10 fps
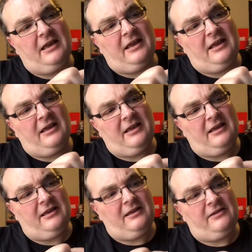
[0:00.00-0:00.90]

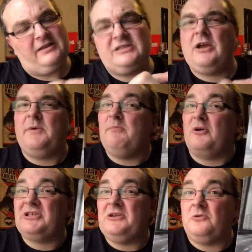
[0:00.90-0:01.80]
There's no
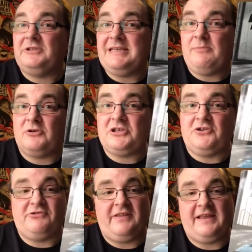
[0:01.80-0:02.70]
embossing or debossing
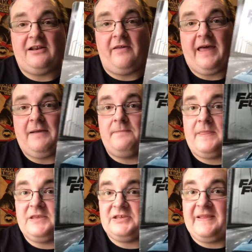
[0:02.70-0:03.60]
or anything like that.
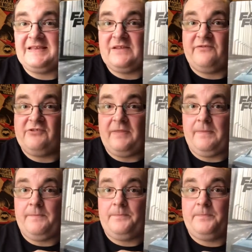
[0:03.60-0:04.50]
So that's the front.
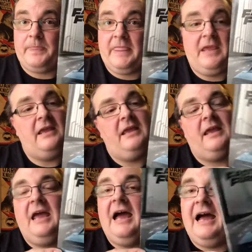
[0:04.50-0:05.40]

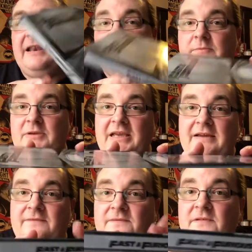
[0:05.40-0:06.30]
And then we
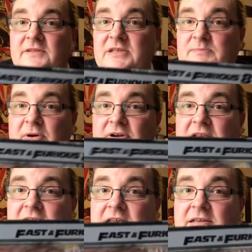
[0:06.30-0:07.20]
have the
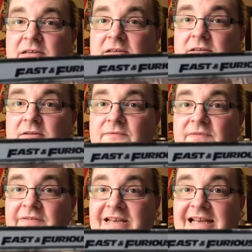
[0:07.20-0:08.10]
spine,
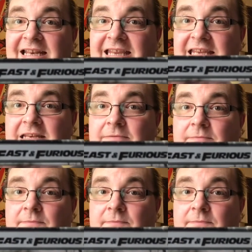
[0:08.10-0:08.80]
very clean.